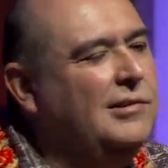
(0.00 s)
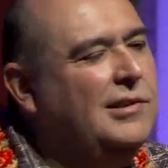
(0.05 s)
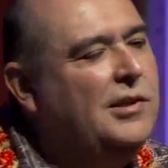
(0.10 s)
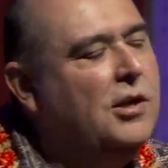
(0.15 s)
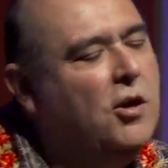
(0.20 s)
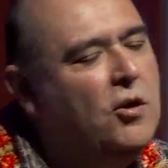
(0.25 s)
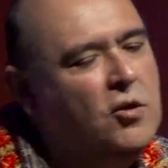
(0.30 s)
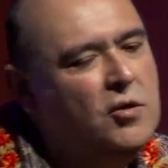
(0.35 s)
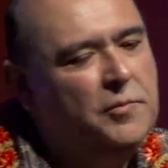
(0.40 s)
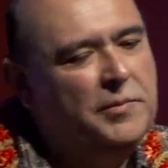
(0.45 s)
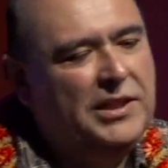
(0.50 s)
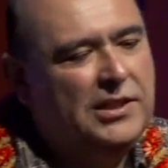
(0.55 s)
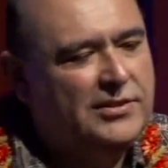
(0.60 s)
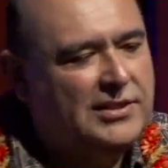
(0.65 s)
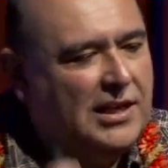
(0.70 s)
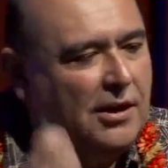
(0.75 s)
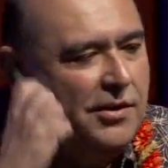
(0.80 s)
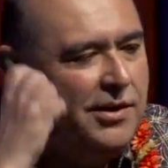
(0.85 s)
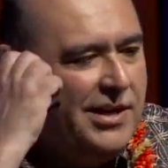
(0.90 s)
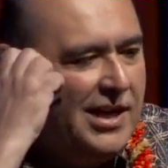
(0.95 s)
No,
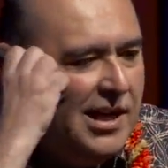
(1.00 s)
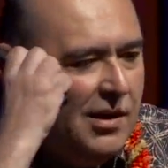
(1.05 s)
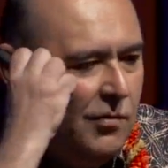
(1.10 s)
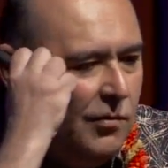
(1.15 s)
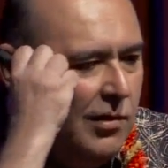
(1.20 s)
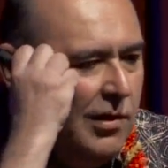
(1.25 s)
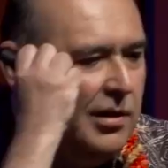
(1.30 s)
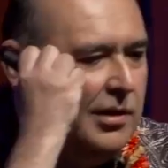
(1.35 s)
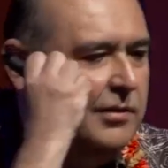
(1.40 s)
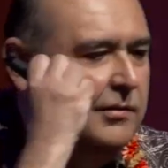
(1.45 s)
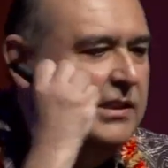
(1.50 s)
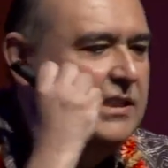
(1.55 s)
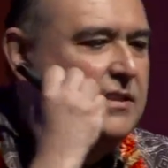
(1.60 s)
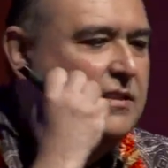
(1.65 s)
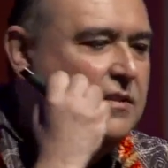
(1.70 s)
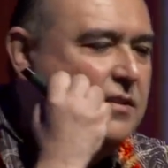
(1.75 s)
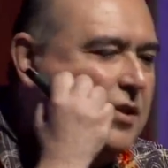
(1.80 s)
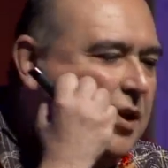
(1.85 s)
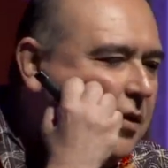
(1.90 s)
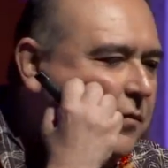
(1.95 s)
because our network
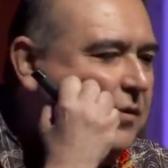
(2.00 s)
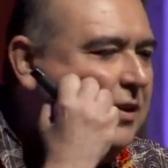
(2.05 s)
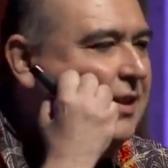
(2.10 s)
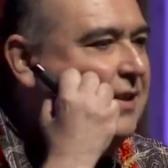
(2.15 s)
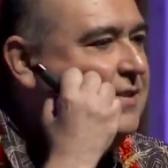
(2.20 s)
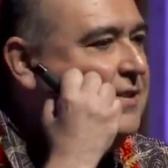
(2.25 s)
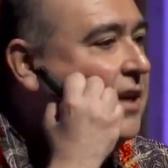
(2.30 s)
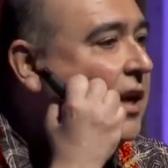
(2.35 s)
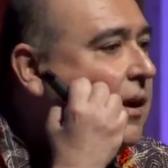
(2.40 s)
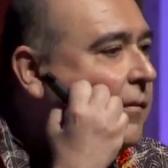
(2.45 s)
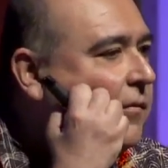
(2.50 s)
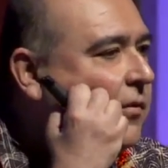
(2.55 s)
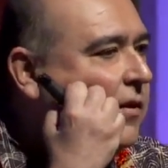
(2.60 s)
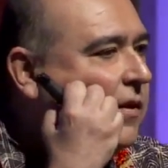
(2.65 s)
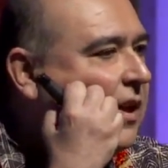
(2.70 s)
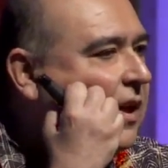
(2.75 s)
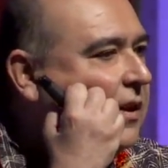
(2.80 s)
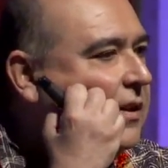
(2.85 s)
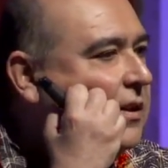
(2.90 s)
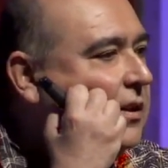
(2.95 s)
is not really set up for
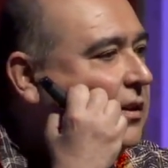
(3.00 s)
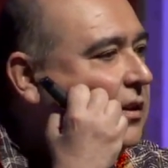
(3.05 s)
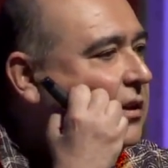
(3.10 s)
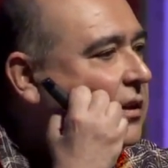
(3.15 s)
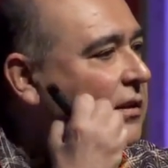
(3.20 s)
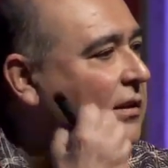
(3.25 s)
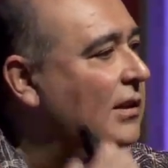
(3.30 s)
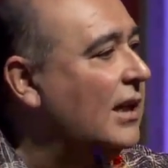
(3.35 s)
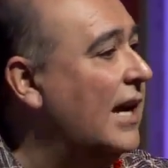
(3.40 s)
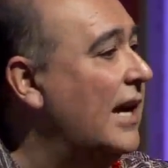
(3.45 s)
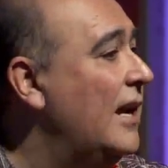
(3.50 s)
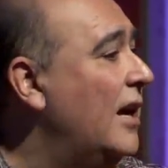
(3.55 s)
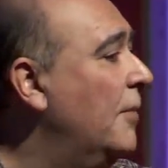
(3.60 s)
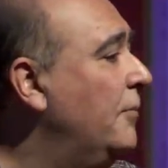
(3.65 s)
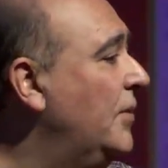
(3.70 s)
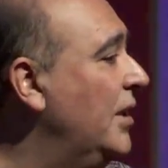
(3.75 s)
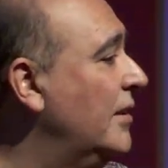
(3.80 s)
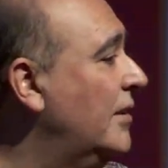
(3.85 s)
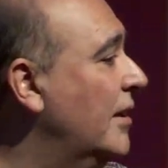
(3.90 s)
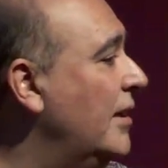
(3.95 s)
that. Got
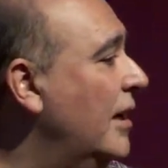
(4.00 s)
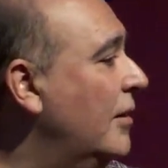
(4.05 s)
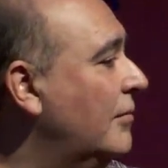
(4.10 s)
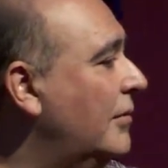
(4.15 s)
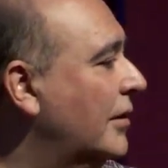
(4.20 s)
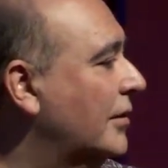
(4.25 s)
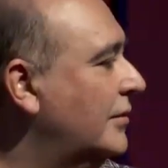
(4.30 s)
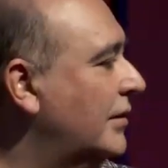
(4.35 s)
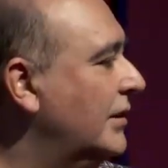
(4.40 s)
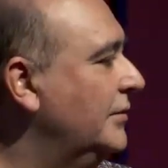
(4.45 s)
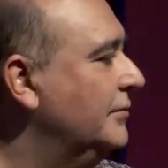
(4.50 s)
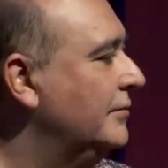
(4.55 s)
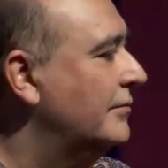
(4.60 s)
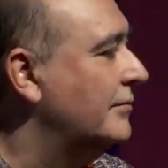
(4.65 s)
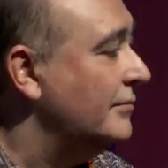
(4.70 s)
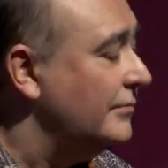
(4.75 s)
to update the network, right?